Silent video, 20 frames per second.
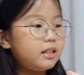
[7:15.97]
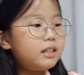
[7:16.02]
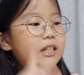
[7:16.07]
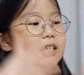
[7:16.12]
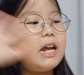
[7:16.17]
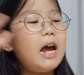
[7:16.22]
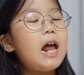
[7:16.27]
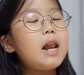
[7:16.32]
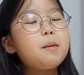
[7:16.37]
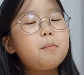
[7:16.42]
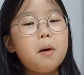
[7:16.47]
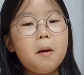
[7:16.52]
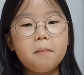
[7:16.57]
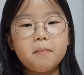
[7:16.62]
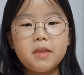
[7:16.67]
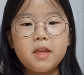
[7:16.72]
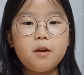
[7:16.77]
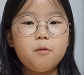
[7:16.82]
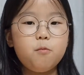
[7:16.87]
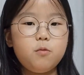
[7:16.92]
That
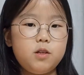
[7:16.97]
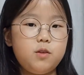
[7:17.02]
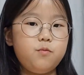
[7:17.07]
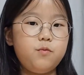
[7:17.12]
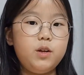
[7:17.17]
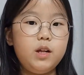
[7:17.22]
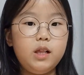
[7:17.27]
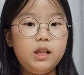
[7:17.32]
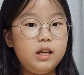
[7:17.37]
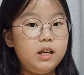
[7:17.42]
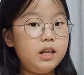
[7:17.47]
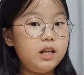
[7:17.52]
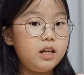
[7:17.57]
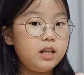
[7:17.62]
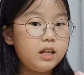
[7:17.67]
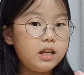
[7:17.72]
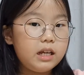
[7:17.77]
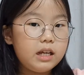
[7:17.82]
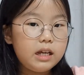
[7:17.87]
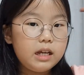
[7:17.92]
pumpkin was really
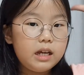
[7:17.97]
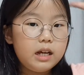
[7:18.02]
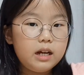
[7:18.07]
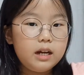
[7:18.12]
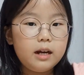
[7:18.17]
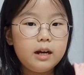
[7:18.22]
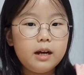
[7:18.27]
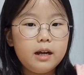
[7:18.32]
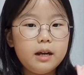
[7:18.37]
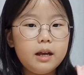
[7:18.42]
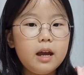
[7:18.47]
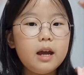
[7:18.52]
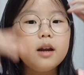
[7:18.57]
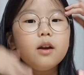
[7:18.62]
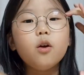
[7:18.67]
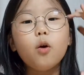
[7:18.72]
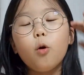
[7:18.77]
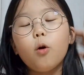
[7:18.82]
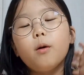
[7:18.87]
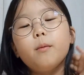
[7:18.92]

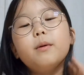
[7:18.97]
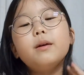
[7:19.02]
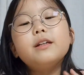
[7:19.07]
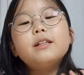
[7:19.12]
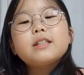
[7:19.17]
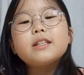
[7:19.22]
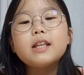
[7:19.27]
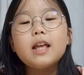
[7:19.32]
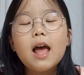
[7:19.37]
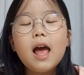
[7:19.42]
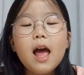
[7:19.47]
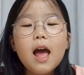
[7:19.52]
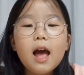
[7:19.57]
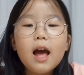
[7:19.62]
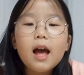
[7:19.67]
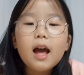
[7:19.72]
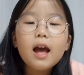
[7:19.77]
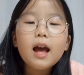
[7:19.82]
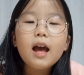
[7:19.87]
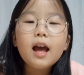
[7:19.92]
enormous.
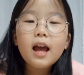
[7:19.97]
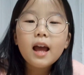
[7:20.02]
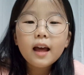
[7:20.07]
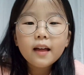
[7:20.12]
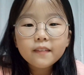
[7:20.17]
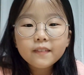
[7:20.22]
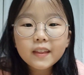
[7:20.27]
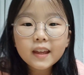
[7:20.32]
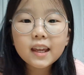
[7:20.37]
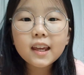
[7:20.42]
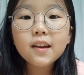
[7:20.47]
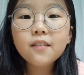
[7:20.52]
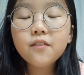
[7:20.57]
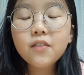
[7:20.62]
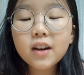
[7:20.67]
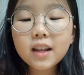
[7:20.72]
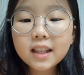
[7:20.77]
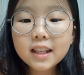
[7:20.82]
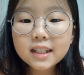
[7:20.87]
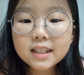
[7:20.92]
And thank you
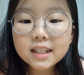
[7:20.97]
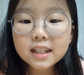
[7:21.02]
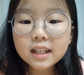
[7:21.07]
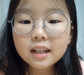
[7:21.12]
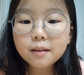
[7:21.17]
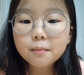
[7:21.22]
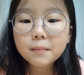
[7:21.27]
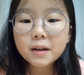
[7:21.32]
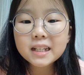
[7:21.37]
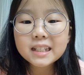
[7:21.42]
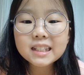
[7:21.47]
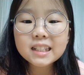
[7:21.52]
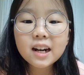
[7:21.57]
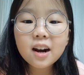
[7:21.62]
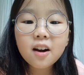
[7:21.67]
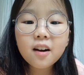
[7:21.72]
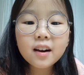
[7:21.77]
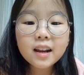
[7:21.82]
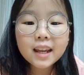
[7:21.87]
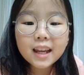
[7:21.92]
for listening to my
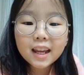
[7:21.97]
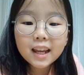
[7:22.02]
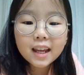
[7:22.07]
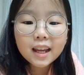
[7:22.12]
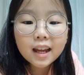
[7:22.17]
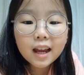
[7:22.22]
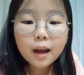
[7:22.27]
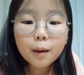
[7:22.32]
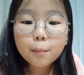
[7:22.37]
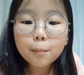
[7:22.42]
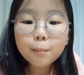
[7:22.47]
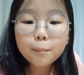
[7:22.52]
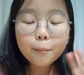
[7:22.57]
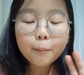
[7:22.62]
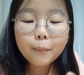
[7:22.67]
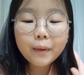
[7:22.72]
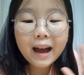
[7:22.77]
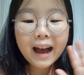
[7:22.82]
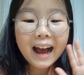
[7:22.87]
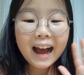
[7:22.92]
story.
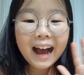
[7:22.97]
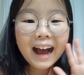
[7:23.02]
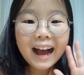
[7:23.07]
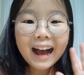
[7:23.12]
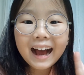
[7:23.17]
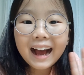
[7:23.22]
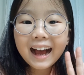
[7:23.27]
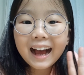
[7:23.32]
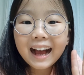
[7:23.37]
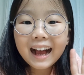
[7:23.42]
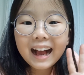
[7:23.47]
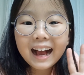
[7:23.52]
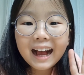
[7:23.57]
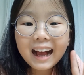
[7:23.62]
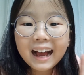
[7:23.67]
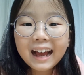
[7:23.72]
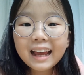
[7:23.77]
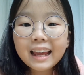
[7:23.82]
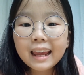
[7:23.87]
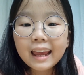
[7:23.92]

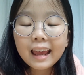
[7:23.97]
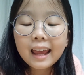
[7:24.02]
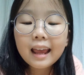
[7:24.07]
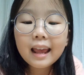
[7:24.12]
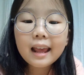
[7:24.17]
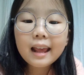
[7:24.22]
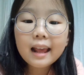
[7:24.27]
Bye.